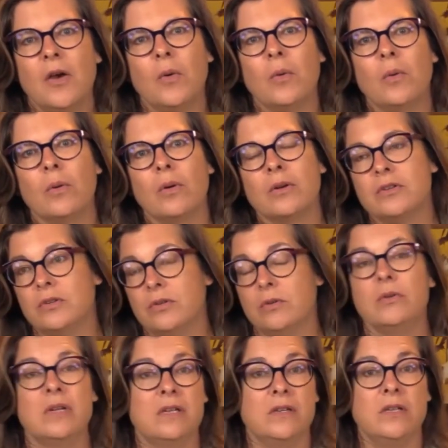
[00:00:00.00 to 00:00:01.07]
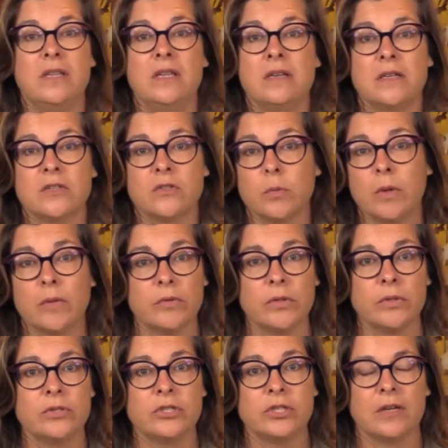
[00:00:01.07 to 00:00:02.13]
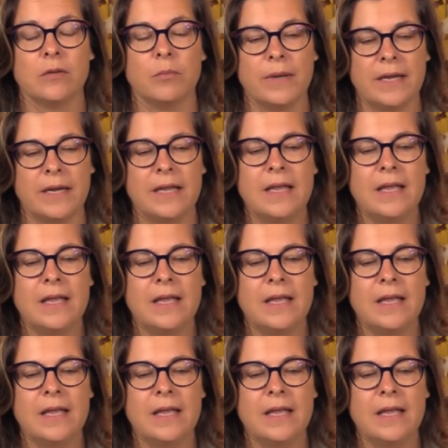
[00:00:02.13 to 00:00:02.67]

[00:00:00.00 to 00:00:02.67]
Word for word: or to indeed the Industrial Revolution. But